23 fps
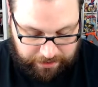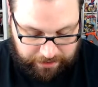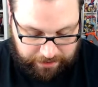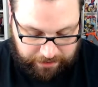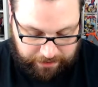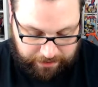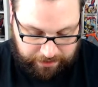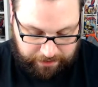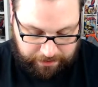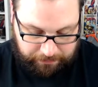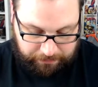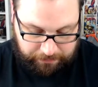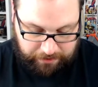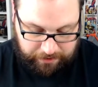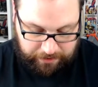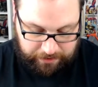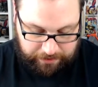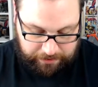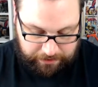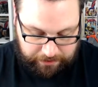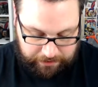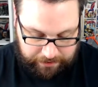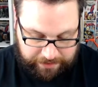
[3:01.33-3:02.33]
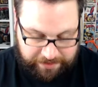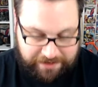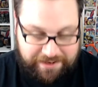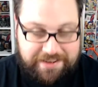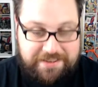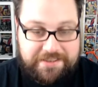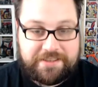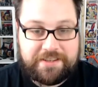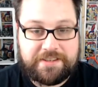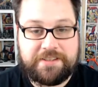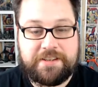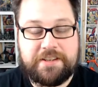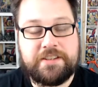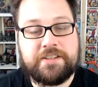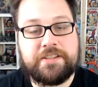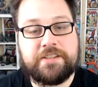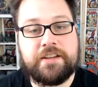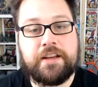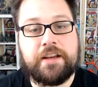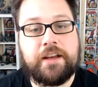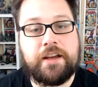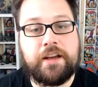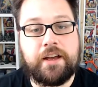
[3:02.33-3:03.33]
And as this
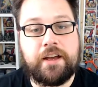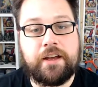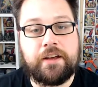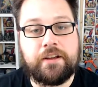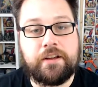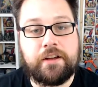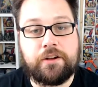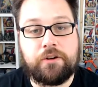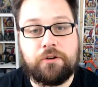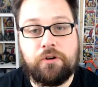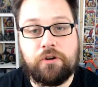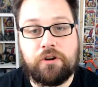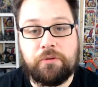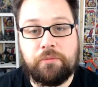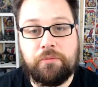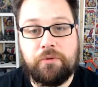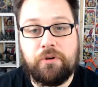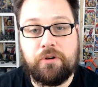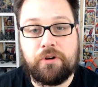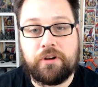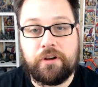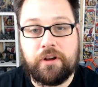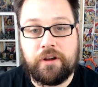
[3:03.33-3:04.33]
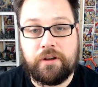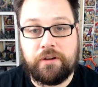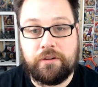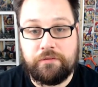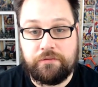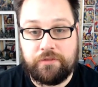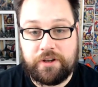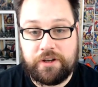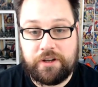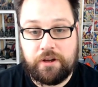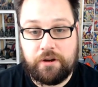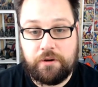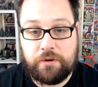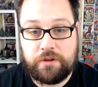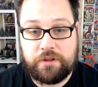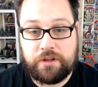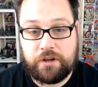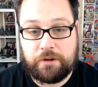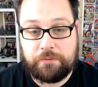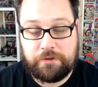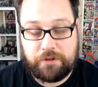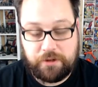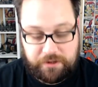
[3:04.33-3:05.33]
is a Gork and Morka video
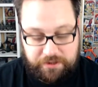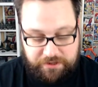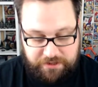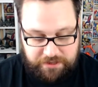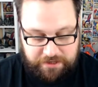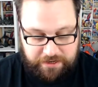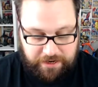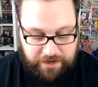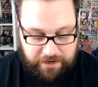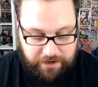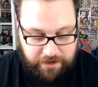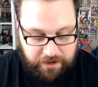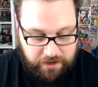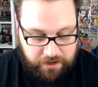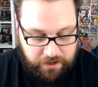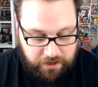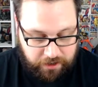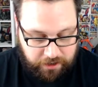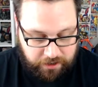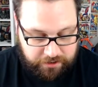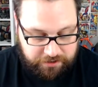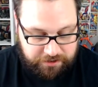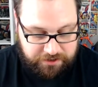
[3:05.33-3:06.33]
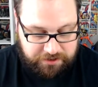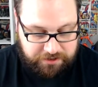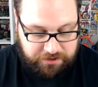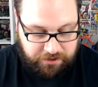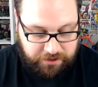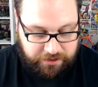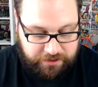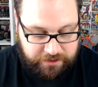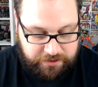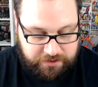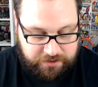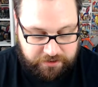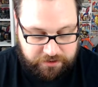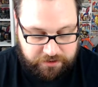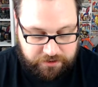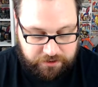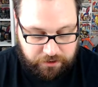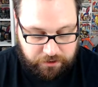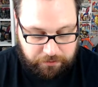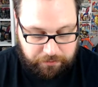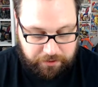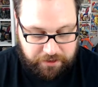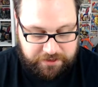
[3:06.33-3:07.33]
that I'm doing today, I decided to
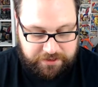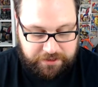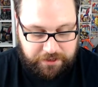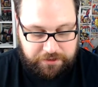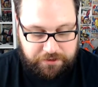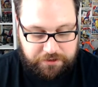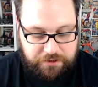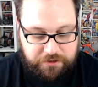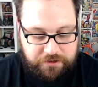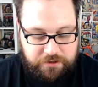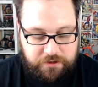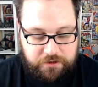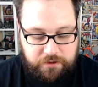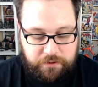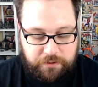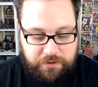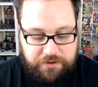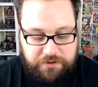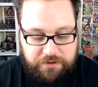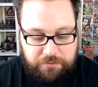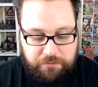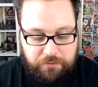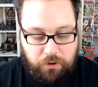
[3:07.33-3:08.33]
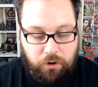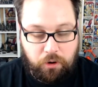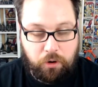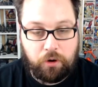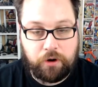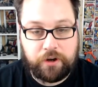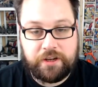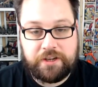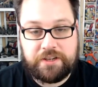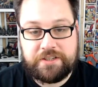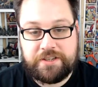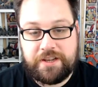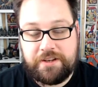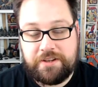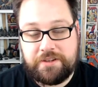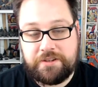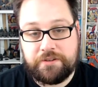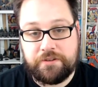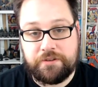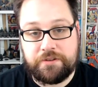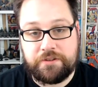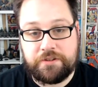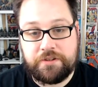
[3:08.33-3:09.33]
turn my attention to doing some Orky
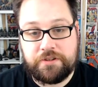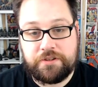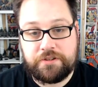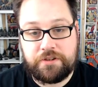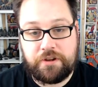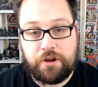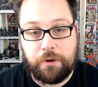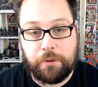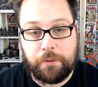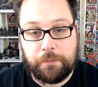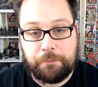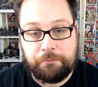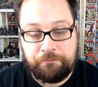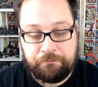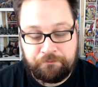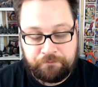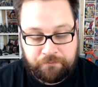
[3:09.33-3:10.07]
stencils. So